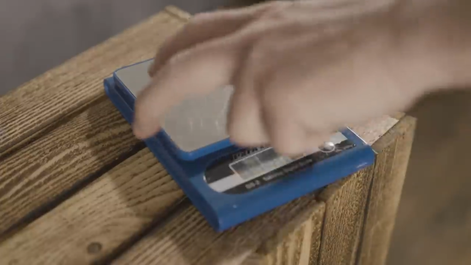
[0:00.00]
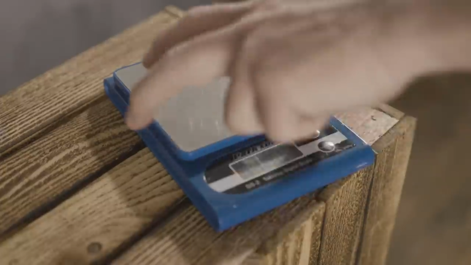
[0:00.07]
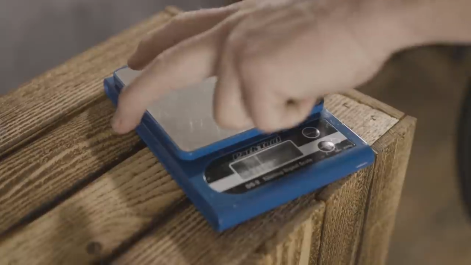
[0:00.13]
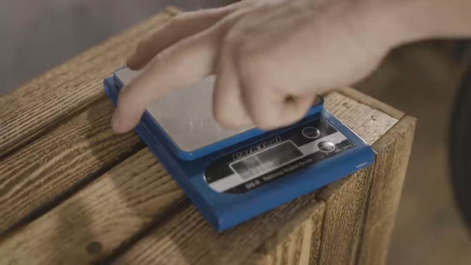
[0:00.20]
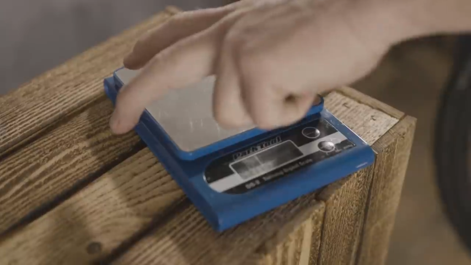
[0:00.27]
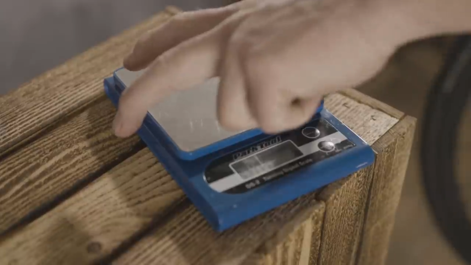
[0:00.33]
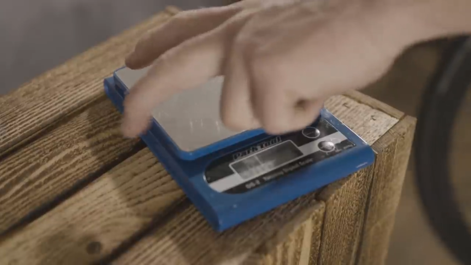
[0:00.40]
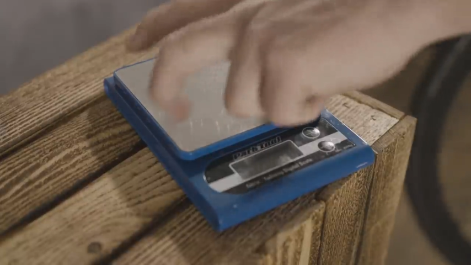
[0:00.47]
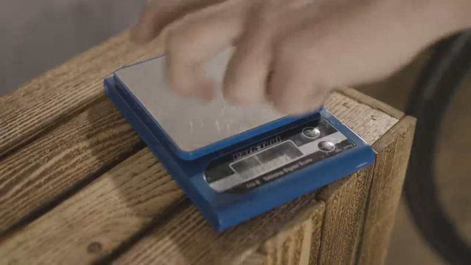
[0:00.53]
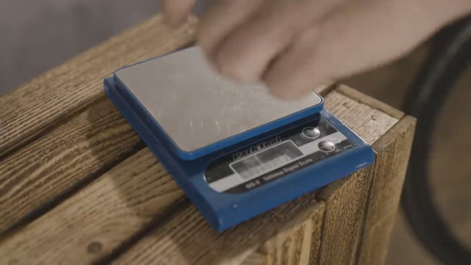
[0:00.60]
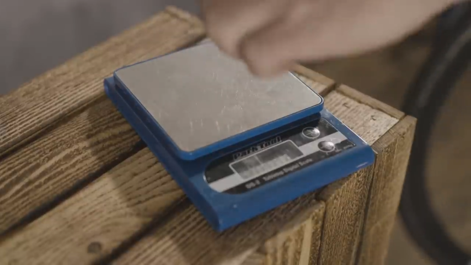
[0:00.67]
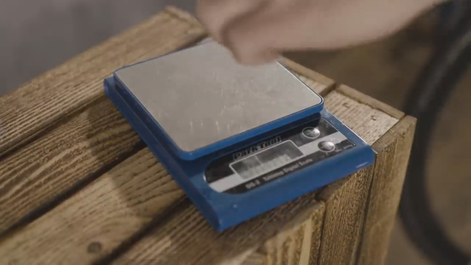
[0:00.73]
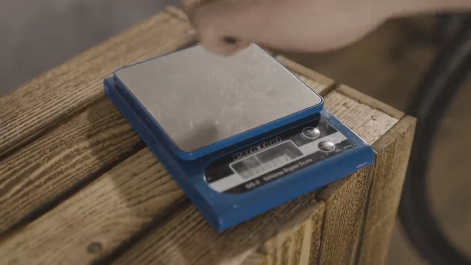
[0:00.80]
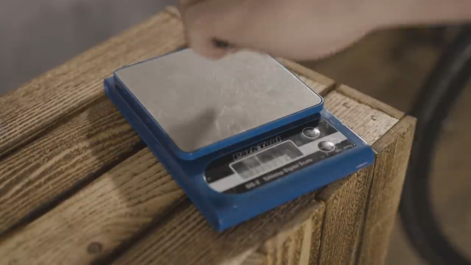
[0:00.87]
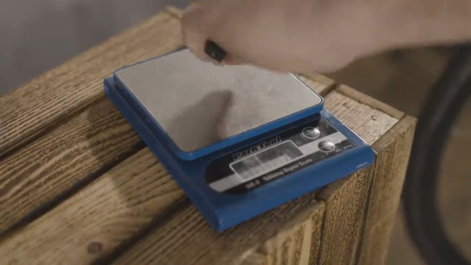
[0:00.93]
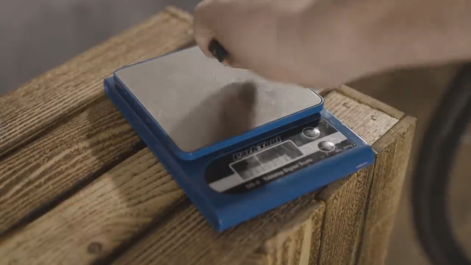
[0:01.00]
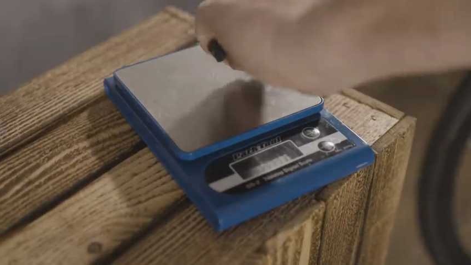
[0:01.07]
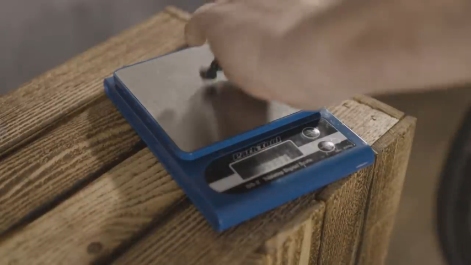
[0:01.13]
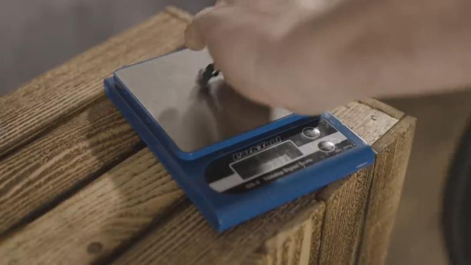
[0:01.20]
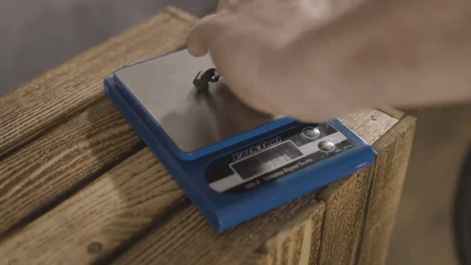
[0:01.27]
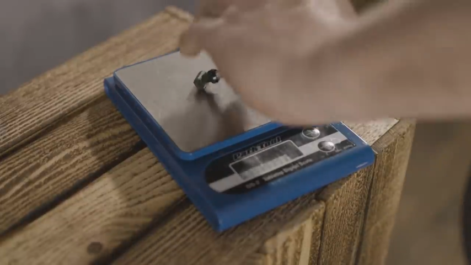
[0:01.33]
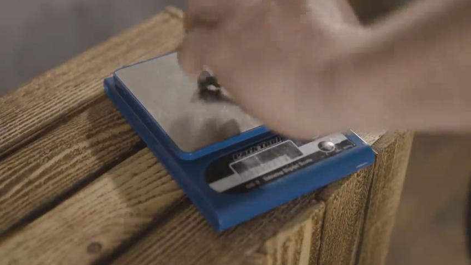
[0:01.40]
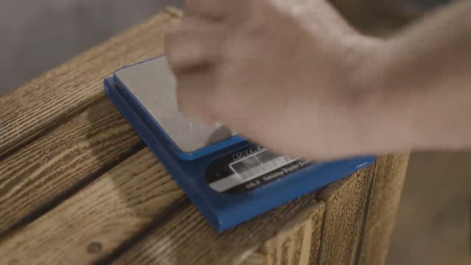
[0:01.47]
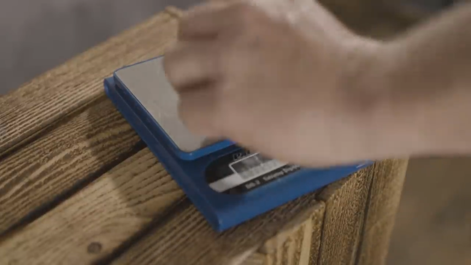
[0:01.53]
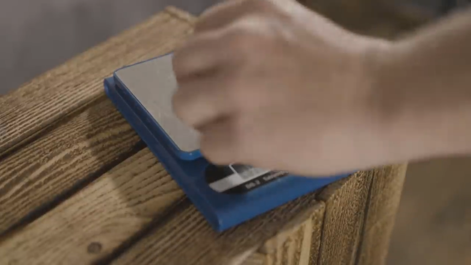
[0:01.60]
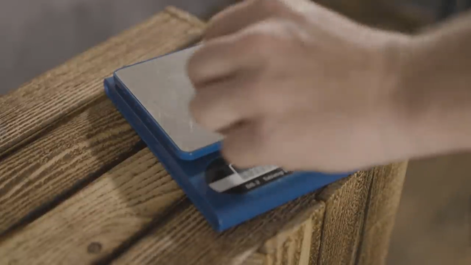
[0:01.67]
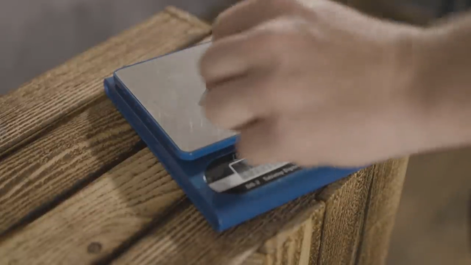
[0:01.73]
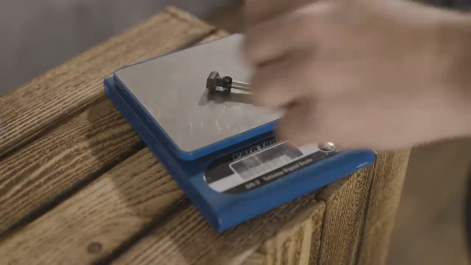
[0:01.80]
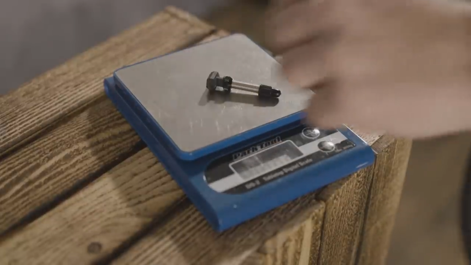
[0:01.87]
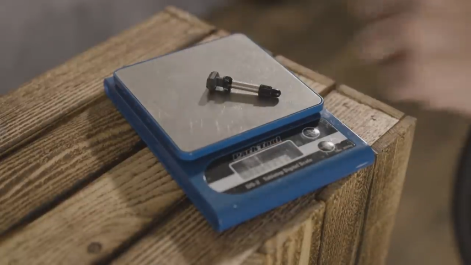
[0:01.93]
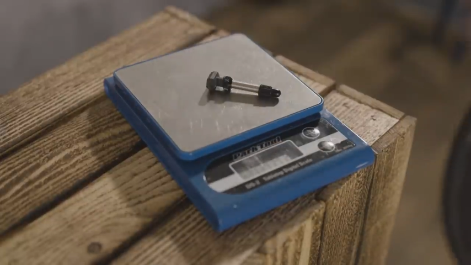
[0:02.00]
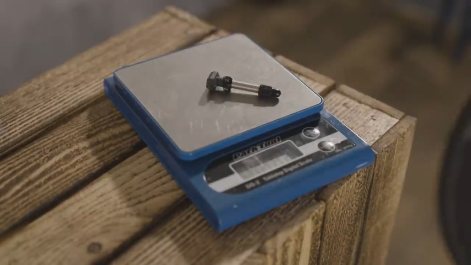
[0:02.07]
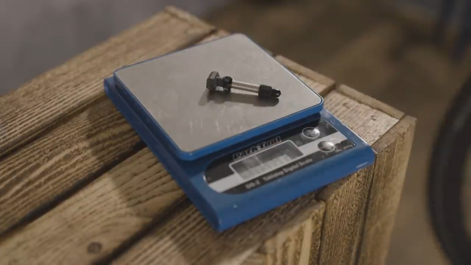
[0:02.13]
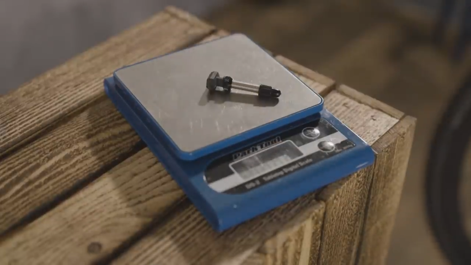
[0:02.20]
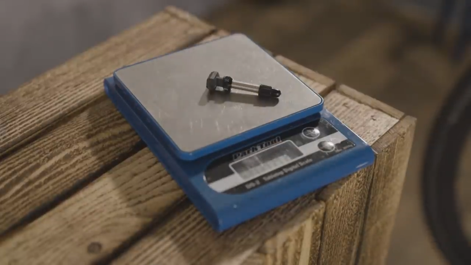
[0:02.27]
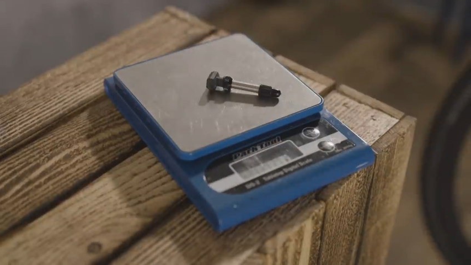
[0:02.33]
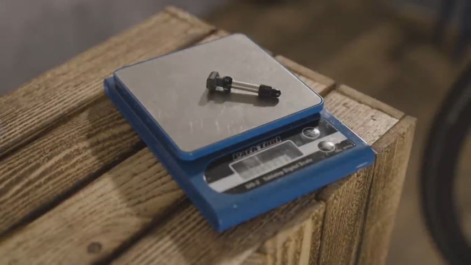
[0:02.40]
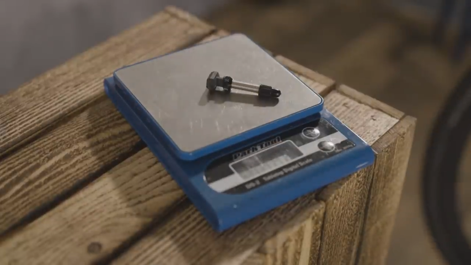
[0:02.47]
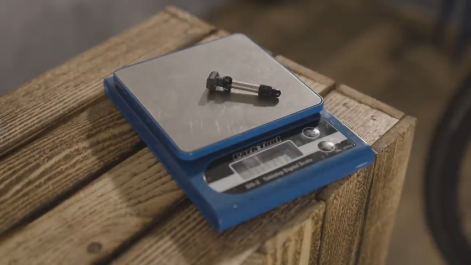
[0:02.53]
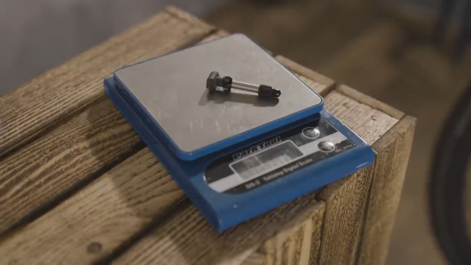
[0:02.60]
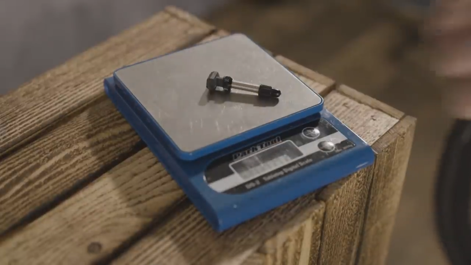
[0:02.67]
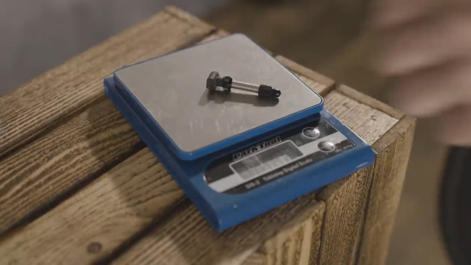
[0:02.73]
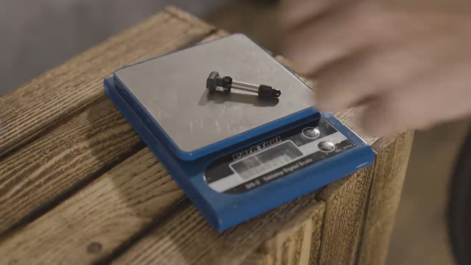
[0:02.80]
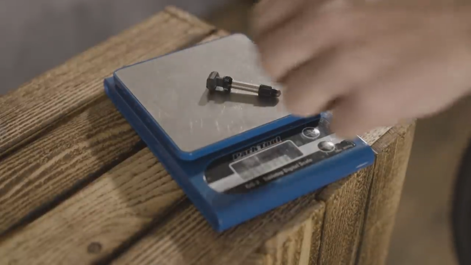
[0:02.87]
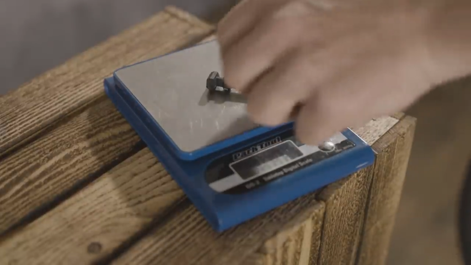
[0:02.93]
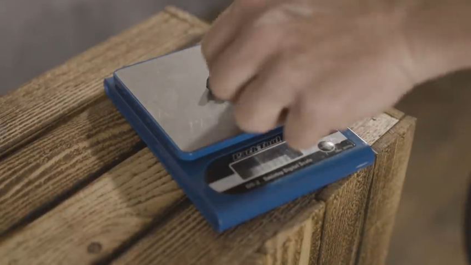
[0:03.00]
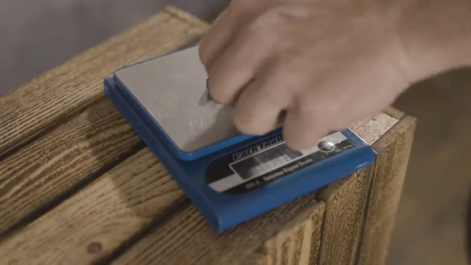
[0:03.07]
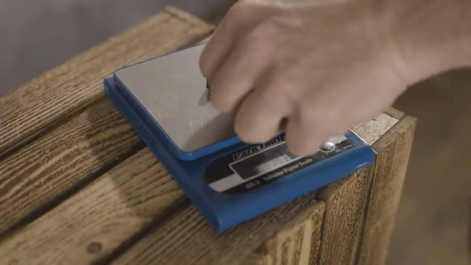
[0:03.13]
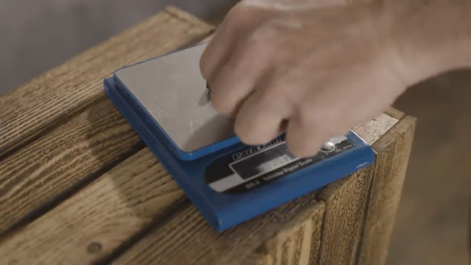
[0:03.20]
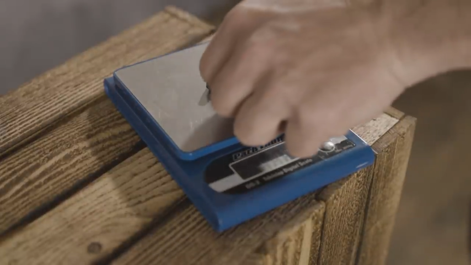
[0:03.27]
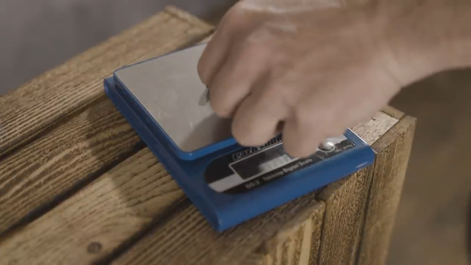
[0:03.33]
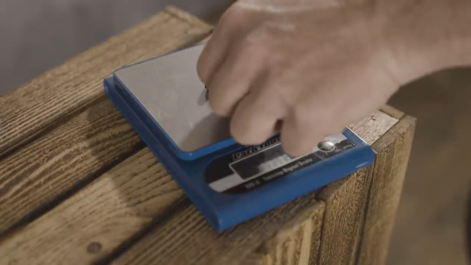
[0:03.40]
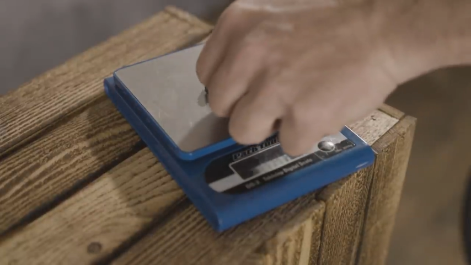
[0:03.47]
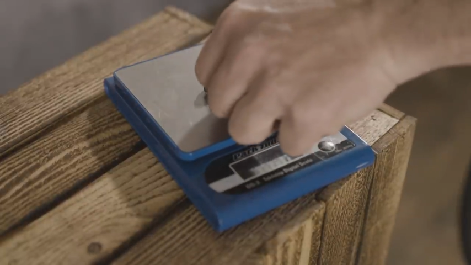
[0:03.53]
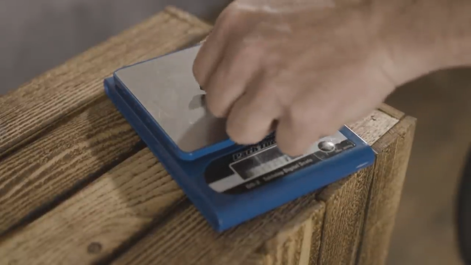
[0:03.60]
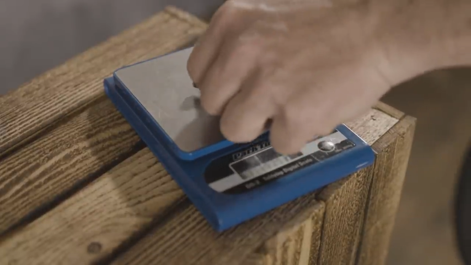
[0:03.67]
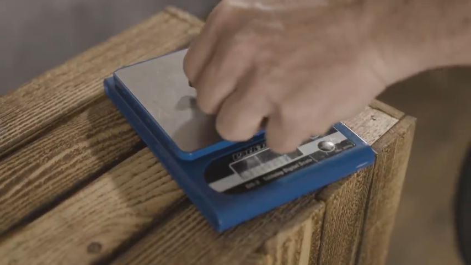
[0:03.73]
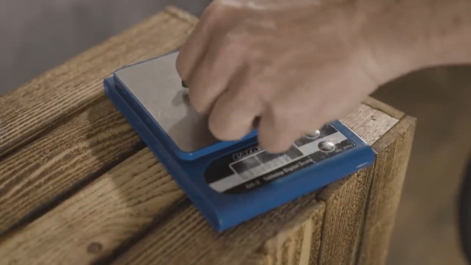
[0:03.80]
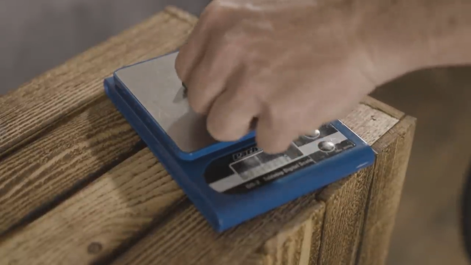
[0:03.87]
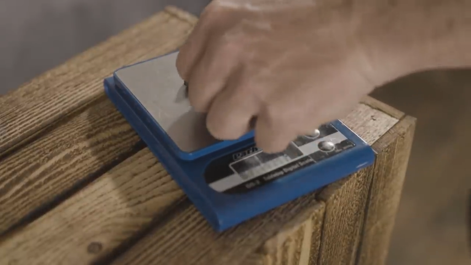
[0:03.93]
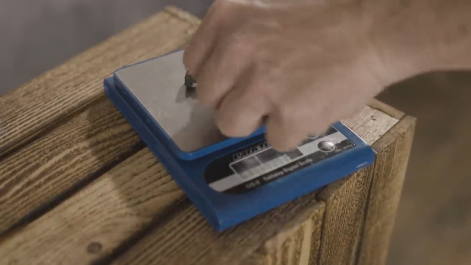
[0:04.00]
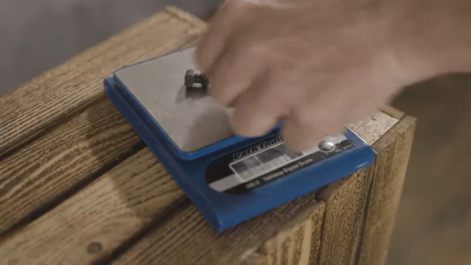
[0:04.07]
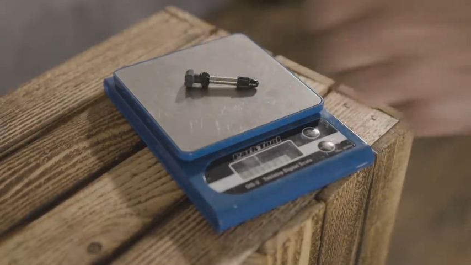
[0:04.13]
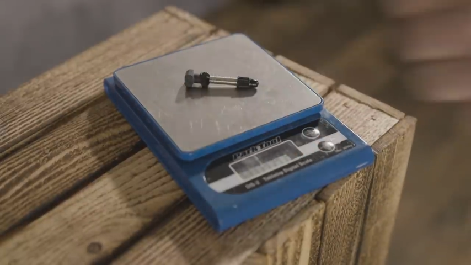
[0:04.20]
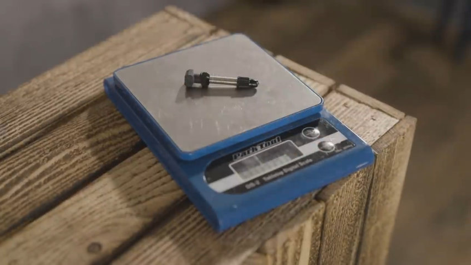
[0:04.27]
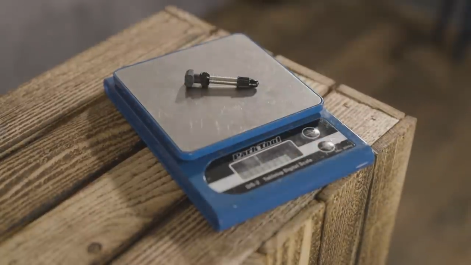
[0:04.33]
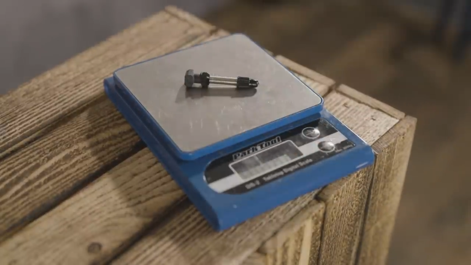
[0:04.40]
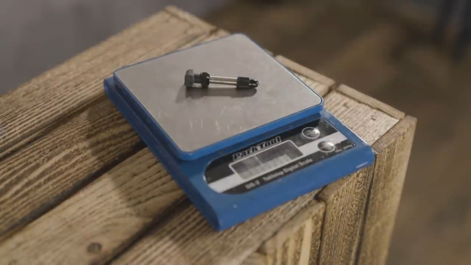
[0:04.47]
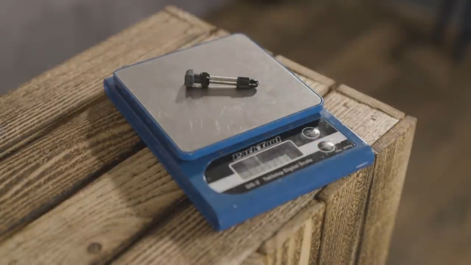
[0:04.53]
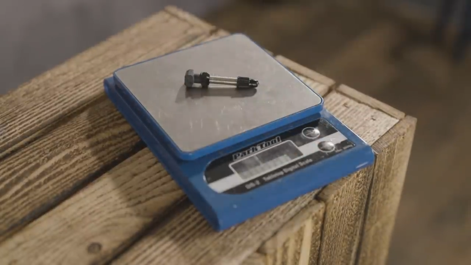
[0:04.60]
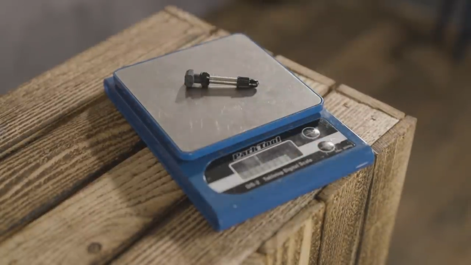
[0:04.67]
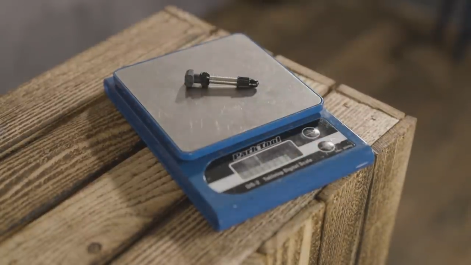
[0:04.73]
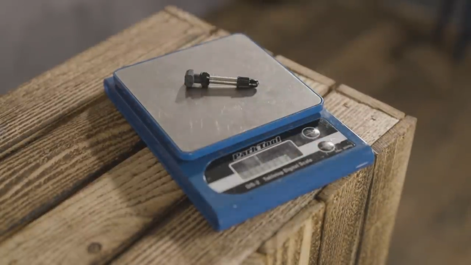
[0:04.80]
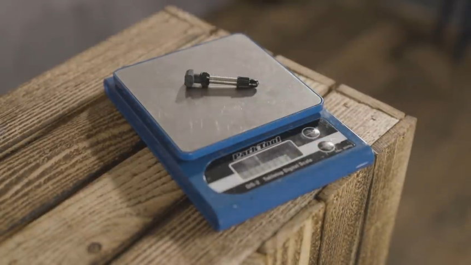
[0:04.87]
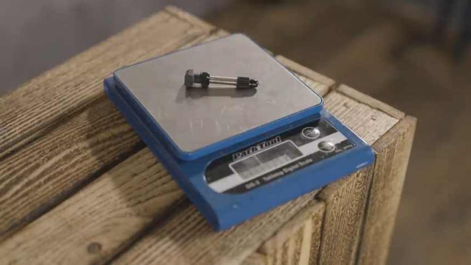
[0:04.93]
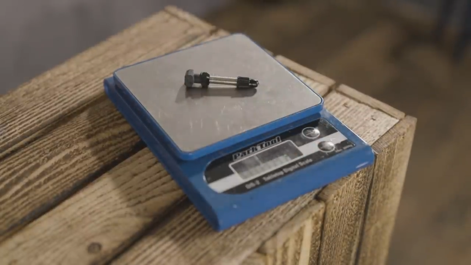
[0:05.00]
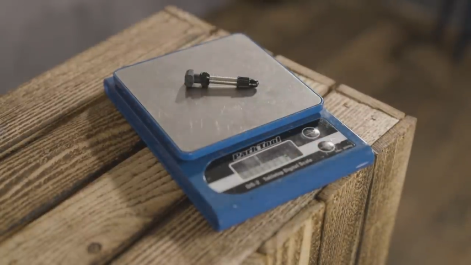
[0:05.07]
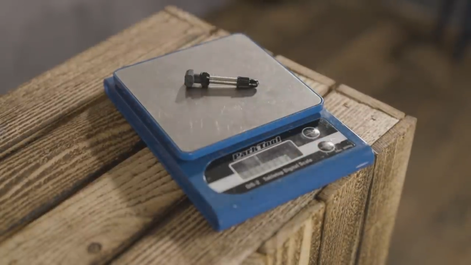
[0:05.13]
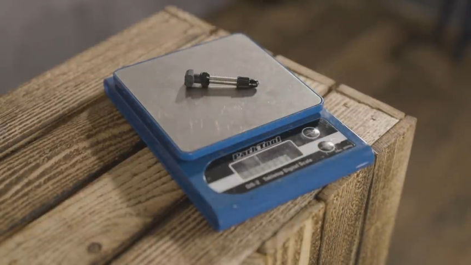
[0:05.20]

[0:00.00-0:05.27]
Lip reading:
(no speaker visible)